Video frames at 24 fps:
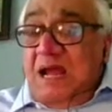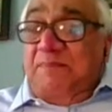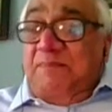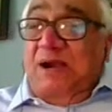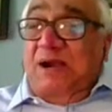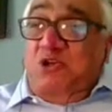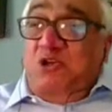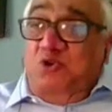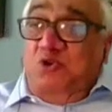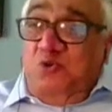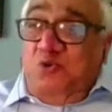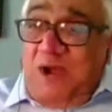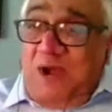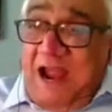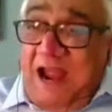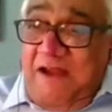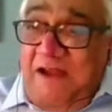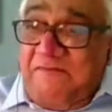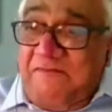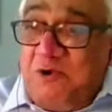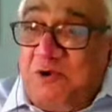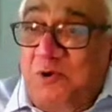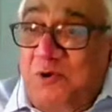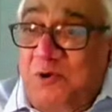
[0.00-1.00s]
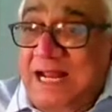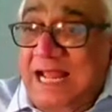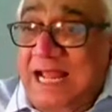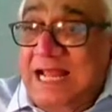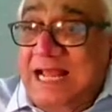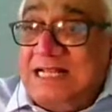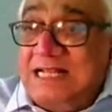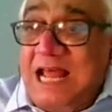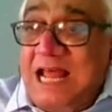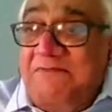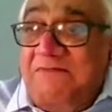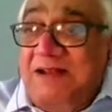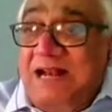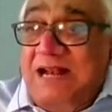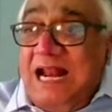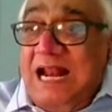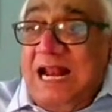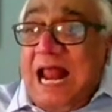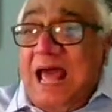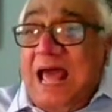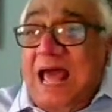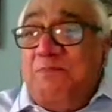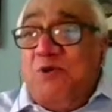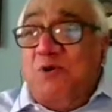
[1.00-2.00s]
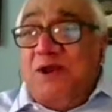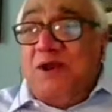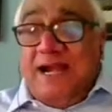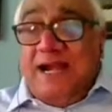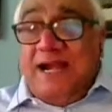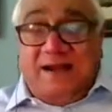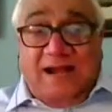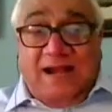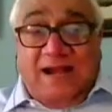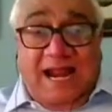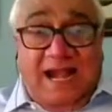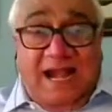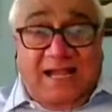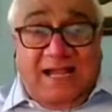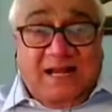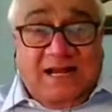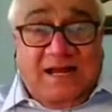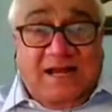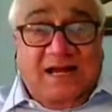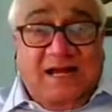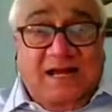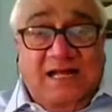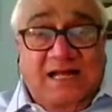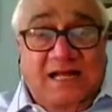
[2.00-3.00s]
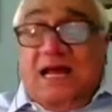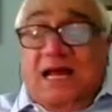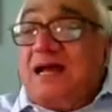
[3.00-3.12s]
But you have today, as I will elaborate later,